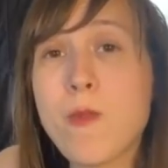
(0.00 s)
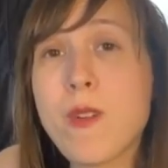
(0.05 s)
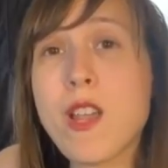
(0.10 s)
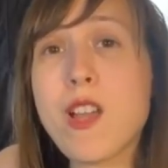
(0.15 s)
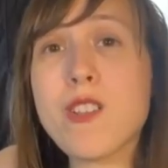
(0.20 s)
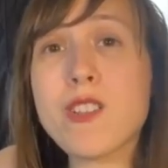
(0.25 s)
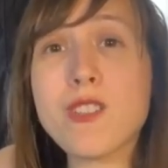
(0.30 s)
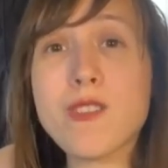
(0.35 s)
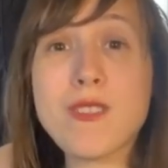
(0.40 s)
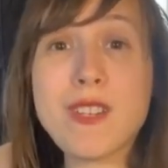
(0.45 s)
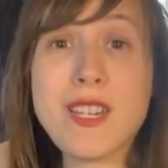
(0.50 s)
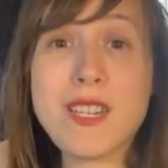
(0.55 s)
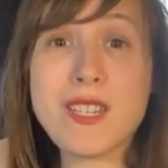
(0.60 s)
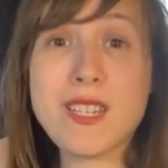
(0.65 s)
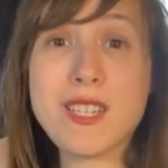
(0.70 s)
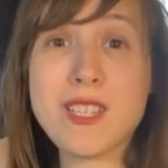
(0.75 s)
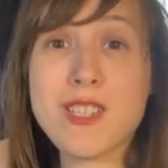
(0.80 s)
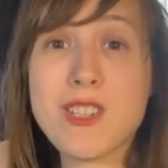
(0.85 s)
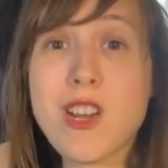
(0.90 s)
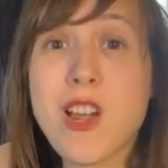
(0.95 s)
We also need
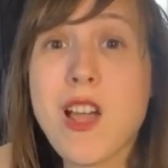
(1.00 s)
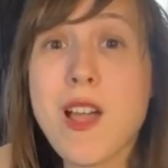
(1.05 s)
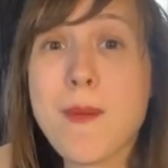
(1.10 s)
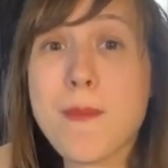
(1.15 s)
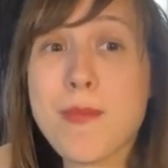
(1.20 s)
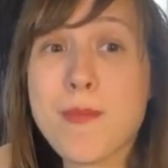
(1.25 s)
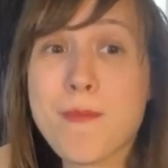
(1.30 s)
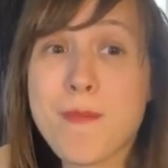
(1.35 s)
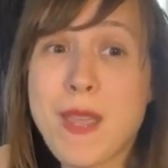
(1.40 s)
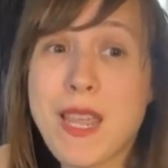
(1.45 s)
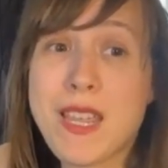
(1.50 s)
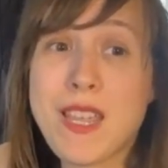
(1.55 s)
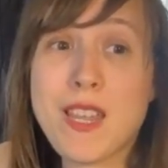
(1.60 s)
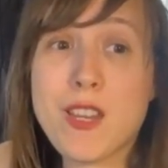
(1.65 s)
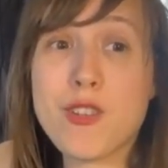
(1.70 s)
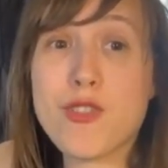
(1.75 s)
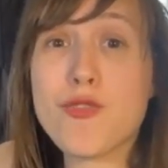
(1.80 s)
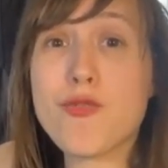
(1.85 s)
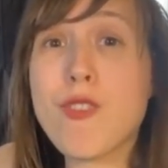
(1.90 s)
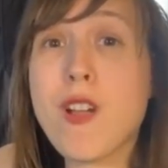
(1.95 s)
to stop
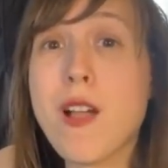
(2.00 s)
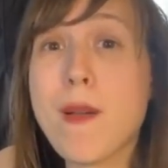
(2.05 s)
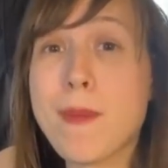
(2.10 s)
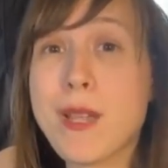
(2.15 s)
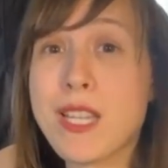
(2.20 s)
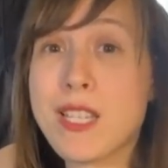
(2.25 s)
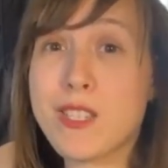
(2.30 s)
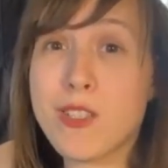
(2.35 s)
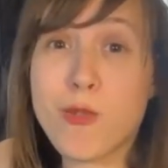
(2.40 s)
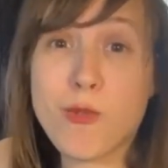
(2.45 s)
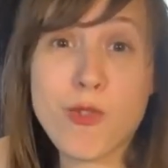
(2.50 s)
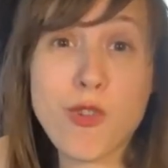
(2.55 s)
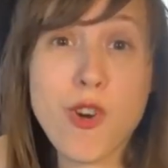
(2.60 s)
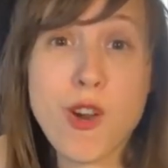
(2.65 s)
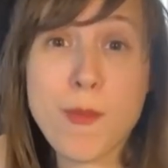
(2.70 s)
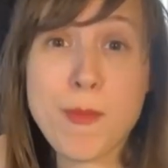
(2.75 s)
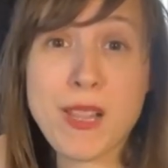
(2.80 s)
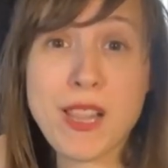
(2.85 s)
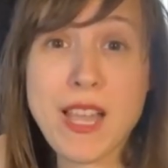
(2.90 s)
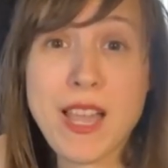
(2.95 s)
making trauma so
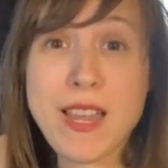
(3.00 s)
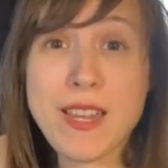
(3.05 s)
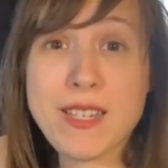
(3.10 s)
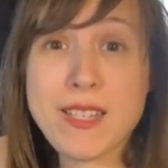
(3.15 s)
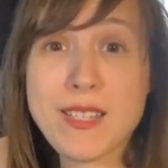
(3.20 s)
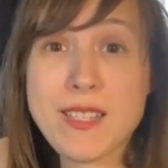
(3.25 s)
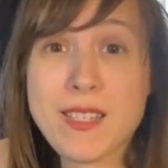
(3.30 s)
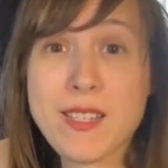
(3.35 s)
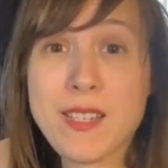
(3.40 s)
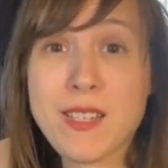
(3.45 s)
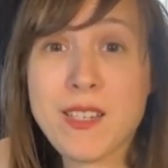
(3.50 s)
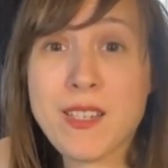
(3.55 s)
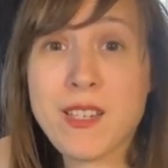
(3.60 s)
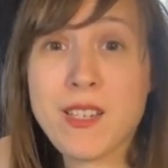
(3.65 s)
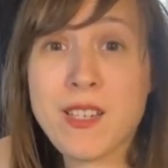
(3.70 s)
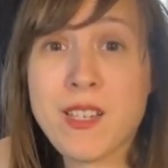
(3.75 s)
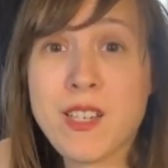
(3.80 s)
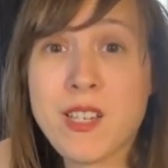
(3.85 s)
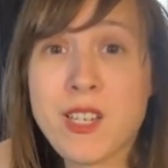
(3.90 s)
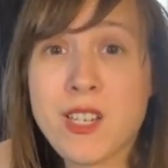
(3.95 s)
normalized.
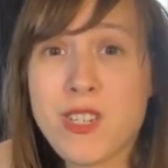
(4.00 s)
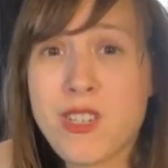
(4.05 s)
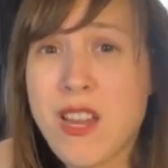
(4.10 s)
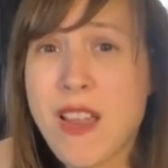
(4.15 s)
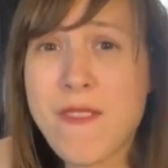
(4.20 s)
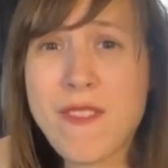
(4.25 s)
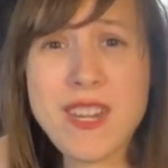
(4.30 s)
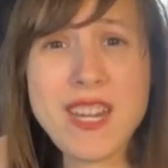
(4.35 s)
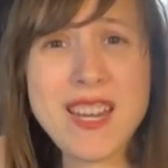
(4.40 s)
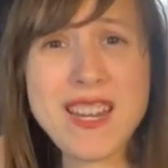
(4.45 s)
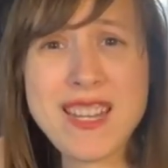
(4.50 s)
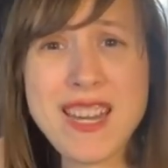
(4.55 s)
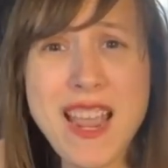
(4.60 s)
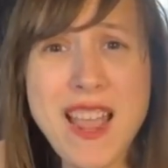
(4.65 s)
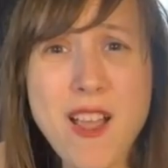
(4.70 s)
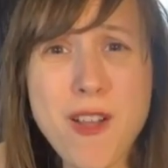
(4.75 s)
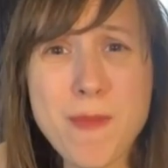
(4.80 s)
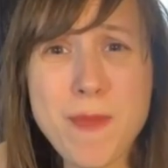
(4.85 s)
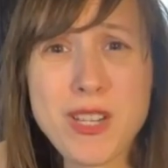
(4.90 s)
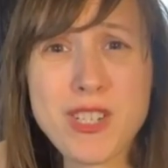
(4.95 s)
Do you have any
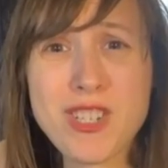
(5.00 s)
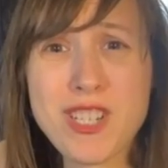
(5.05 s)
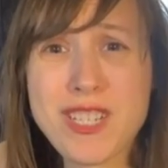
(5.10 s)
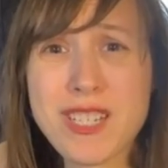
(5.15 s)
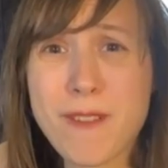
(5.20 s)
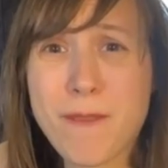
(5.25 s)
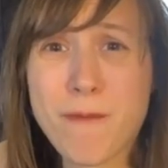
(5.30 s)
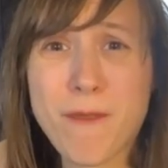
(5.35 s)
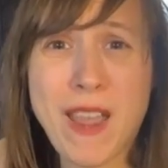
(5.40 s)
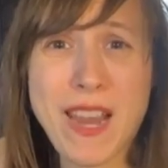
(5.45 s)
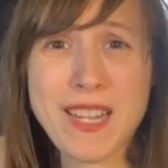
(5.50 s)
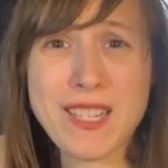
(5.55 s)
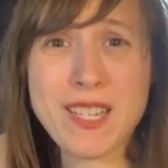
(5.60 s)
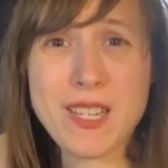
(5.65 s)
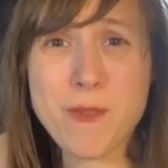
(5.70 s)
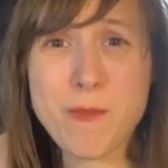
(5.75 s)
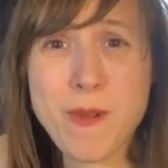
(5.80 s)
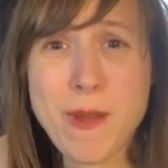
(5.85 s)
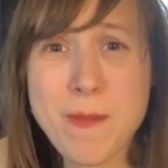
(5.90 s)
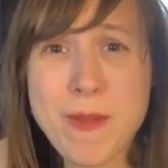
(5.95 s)
idea how much it's
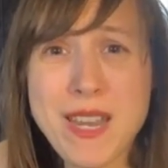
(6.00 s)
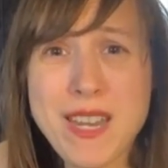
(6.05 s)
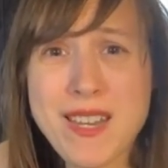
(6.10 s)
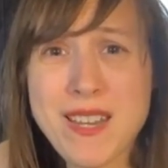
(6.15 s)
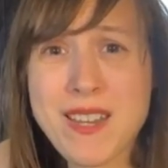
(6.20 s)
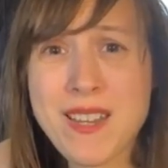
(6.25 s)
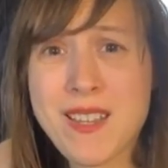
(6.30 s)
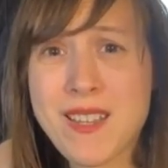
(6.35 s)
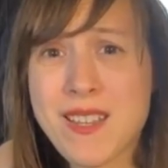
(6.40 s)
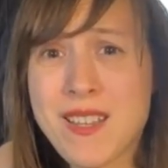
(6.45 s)
affecting women?